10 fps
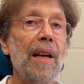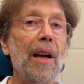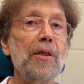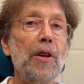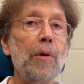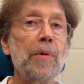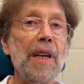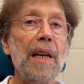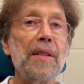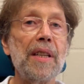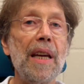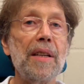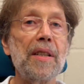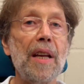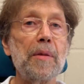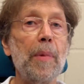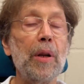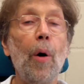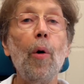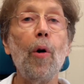a new DSE assessment
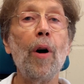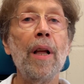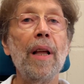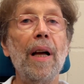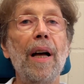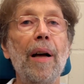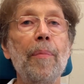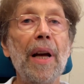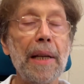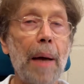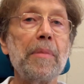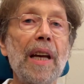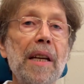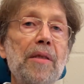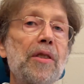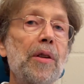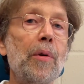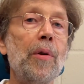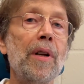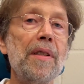or an update to
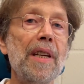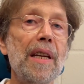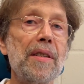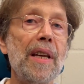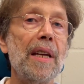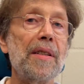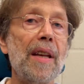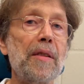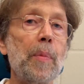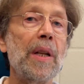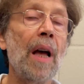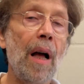your DSE assessment.